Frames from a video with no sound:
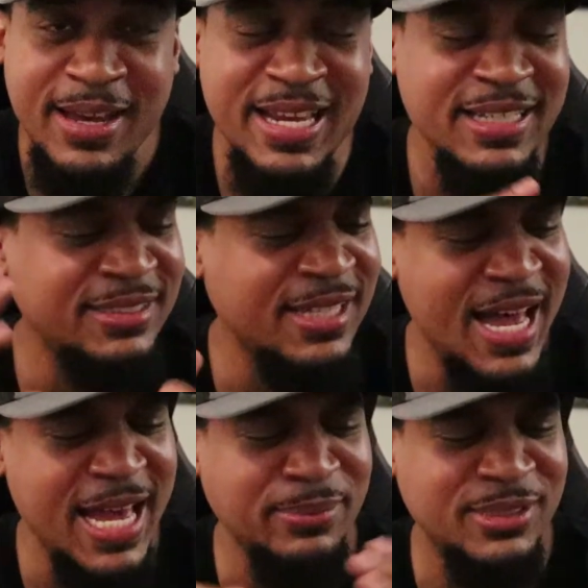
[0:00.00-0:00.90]
And it's
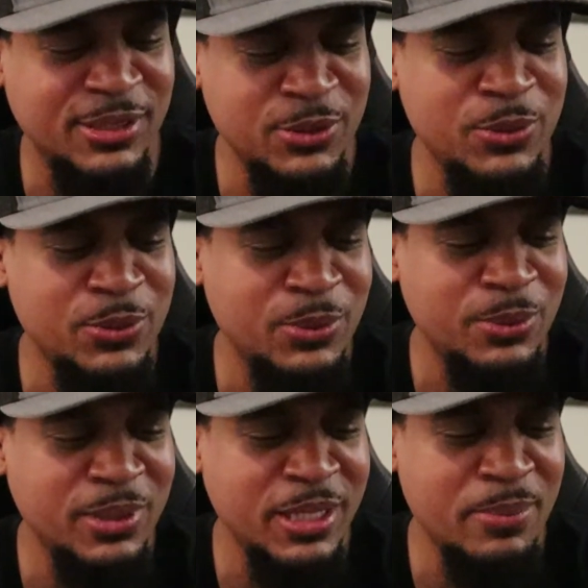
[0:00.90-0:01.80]
time to,
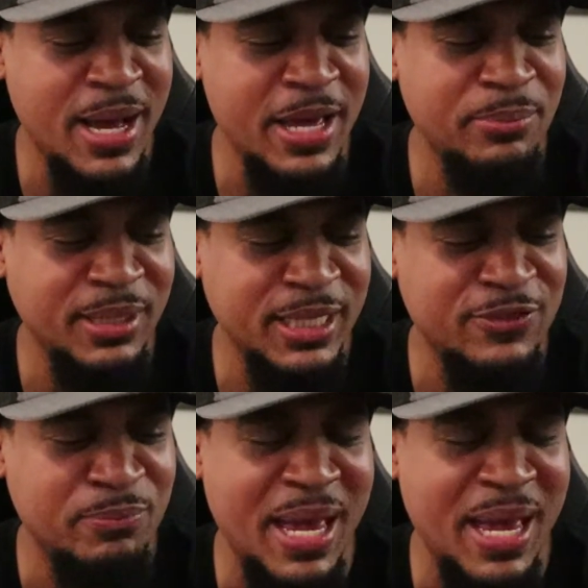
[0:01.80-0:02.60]
in my belief,